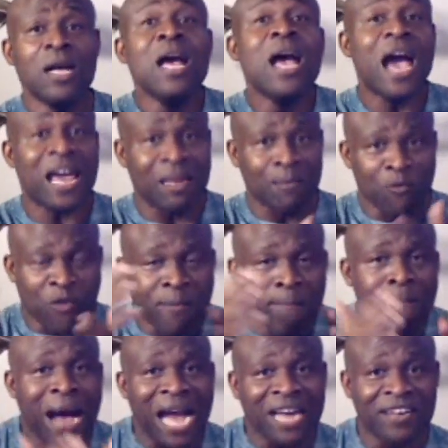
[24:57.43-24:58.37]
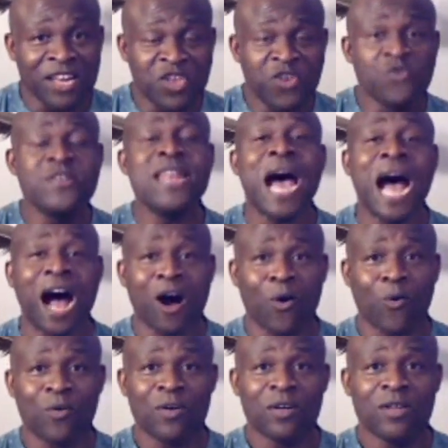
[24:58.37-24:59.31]
And I'm reminding you
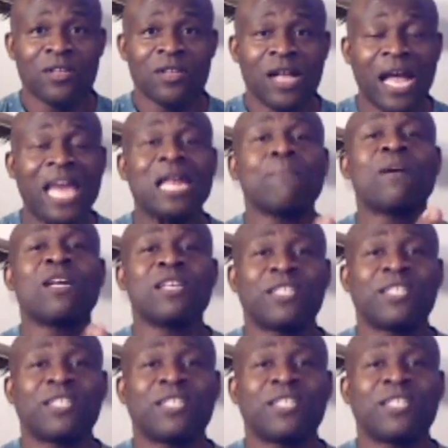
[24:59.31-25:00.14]
now And I'm going to tell